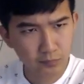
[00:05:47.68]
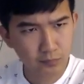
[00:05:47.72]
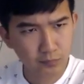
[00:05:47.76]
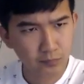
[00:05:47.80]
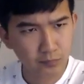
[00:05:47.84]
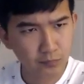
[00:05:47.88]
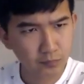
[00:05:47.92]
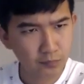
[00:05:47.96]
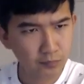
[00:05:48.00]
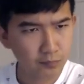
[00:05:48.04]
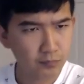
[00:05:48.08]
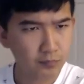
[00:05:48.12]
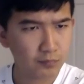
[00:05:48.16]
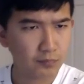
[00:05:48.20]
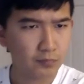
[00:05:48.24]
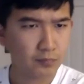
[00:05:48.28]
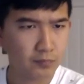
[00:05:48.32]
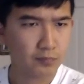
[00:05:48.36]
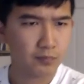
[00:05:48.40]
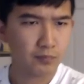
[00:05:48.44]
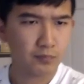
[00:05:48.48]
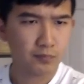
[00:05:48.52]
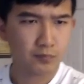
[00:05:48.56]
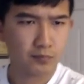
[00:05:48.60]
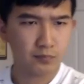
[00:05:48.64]

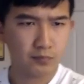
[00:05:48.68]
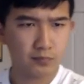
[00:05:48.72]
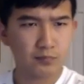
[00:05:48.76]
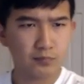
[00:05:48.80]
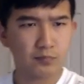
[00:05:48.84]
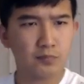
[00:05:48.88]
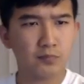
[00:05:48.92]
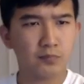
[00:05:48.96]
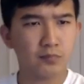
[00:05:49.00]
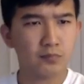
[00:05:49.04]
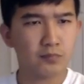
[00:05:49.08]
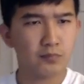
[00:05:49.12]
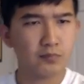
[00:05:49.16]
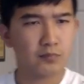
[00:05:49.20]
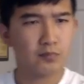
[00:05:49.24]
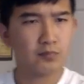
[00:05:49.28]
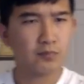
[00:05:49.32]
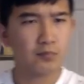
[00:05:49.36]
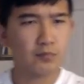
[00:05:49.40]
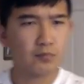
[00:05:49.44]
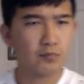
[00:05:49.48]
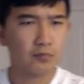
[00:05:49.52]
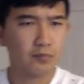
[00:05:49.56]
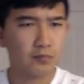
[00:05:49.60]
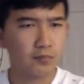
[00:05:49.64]

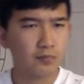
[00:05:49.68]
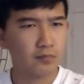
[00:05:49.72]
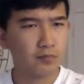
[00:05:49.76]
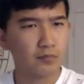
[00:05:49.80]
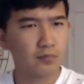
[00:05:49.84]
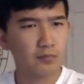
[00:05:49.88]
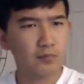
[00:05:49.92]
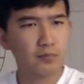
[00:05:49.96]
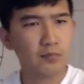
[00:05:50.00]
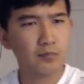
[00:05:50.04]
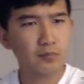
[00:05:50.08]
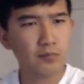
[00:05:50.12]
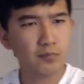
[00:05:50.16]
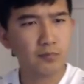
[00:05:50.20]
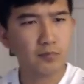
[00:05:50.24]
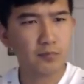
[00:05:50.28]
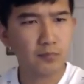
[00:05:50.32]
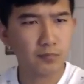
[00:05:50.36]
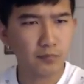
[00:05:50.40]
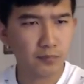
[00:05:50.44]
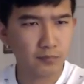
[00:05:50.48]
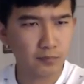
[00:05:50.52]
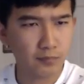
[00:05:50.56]
The person shown says nothing.